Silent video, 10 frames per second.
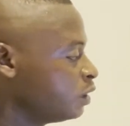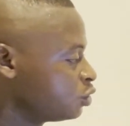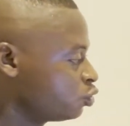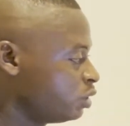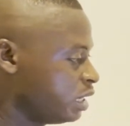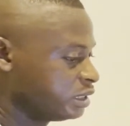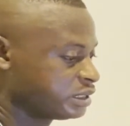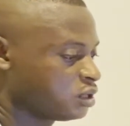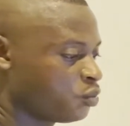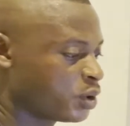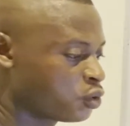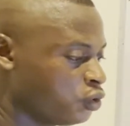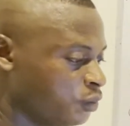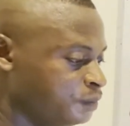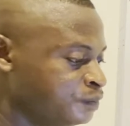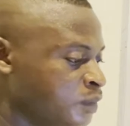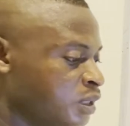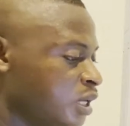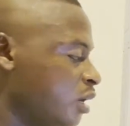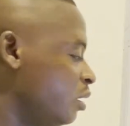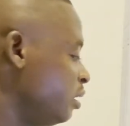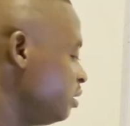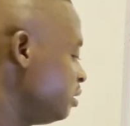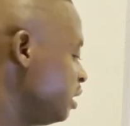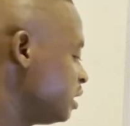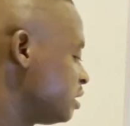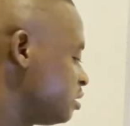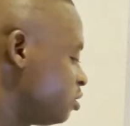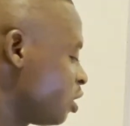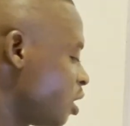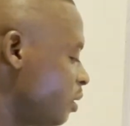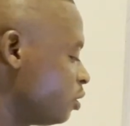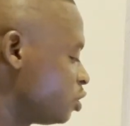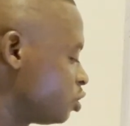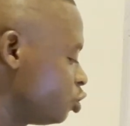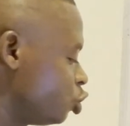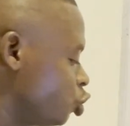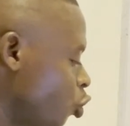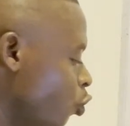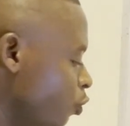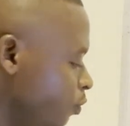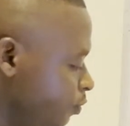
So that is operculum. Now let's talk about show.